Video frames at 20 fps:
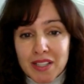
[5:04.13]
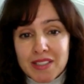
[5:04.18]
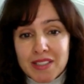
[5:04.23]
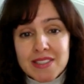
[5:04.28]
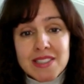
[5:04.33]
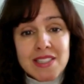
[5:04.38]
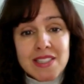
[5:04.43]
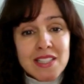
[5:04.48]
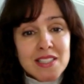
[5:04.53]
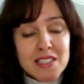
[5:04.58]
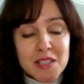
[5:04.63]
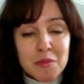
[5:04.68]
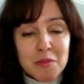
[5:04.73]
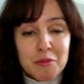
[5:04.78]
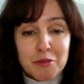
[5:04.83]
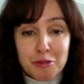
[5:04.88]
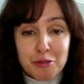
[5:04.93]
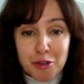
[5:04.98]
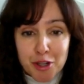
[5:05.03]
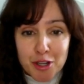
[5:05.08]
a system
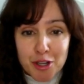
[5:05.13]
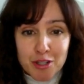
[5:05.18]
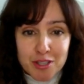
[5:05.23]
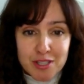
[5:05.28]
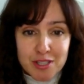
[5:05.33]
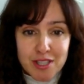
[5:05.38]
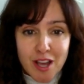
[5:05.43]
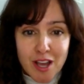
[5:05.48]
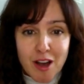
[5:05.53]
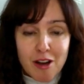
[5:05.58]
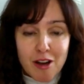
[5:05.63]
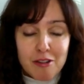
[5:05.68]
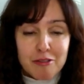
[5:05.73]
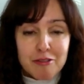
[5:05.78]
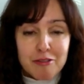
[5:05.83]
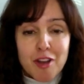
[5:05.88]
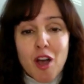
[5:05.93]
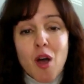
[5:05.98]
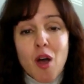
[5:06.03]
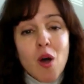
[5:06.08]
for yourself
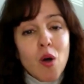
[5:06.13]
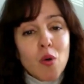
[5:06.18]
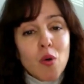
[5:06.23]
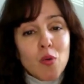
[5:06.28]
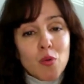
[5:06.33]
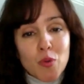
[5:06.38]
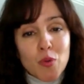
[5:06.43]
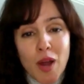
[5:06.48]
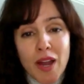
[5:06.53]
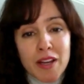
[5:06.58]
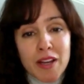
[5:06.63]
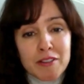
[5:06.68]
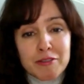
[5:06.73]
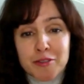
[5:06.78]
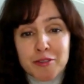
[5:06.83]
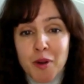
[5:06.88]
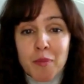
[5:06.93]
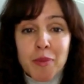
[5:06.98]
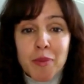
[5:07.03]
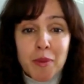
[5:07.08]
right
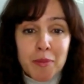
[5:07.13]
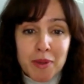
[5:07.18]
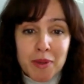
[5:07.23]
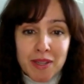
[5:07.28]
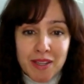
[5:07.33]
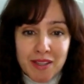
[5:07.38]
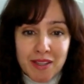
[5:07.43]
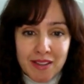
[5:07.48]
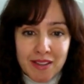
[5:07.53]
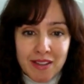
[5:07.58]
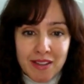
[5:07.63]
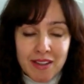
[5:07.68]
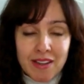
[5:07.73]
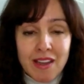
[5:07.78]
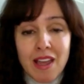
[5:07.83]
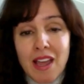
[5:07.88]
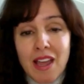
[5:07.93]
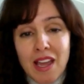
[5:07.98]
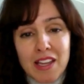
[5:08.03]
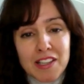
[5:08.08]
from the beginning.
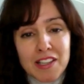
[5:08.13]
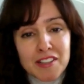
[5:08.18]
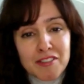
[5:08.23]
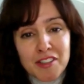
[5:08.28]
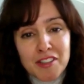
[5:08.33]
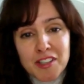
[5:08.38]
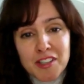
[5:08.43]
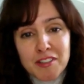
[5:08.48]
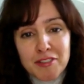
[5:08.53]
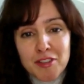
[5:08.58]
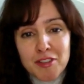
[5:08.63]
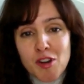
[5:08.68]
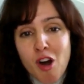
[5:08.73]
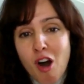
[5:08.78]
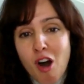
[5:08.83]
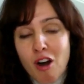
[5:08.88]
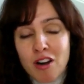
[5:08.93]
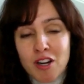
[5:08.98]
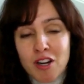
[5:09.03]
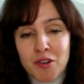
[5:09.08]
And even if you
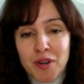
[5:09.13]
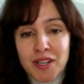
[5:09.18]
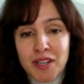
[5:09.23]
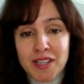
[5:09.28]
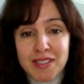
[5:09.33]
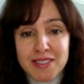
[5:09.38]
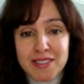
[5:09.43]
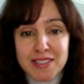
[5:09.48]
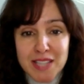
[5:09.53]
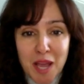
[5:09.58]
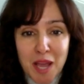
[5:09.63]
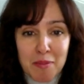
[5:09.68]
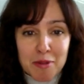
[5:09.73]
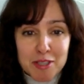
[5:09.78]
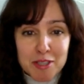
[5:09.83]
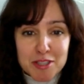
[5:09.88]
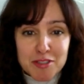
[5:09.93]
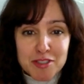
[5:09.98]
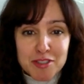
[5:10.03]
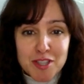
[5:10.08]
are already an
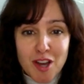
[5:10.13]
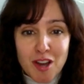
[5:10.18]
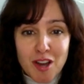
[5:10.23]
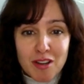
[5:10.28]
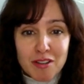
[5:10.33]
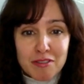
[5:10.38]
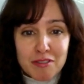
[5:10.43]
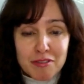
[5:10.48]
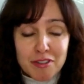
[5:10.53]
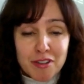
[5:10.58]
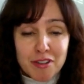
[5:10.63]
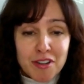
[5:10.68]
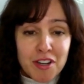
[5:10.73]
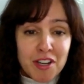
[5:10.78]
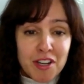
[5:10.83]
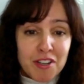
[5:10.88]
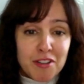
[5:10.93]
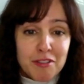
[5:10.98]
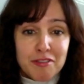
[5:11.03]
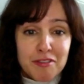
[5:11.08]
established photographer
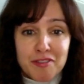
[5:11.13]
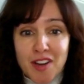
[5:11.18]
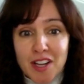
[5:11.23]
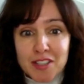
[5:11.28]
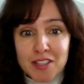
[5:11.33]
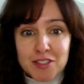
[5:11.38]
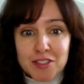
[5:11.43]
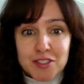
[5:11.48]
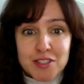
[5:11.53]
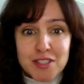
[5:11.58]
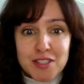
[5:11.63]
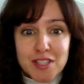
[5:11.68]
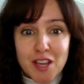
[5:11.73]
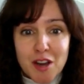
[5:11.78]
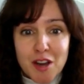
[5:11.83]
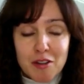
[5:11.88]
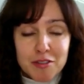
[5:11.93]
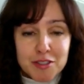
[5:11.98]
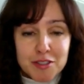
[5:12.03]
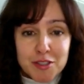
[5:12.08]
and you find
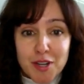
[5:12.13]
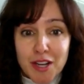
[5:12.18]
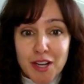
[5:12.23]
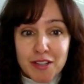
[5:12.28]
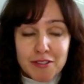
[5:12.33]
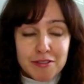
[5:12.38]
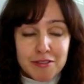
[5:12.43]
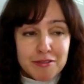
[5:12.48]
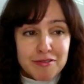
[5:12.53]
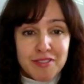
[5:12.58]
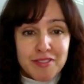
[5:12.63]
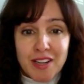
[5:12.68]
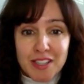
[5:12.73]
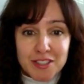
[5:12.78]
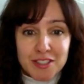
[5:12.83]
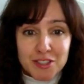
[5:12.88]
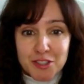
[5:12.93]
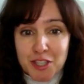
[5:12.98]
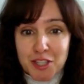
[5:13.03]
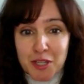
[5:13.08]
yourself trying to find
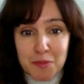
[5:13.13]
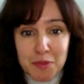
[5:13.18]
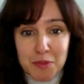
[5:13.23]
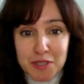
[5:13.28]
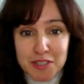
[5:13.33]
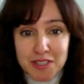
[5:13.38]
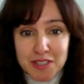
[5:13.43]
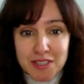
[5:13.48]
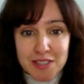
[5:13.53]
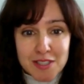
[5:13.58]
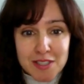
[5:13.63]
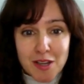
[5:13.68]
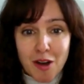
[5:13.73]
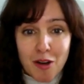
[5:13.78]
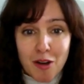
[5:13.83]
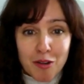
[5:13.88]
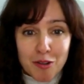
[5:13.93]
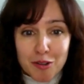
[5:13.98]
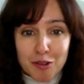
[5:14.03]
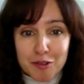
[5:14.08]
your images
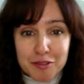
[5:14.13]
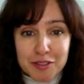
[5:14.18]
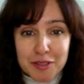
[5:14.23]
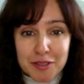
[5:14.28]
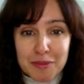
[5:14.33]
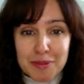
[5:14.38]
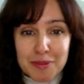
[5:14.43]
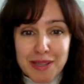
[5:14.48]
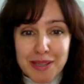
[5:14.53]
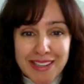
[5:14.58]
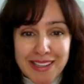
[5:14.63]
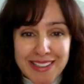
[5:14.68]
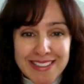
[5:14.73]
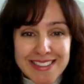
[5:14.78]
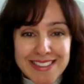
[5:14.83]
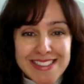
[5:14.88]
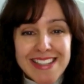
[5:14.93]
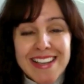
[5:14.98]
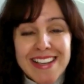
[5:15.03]
all over the place,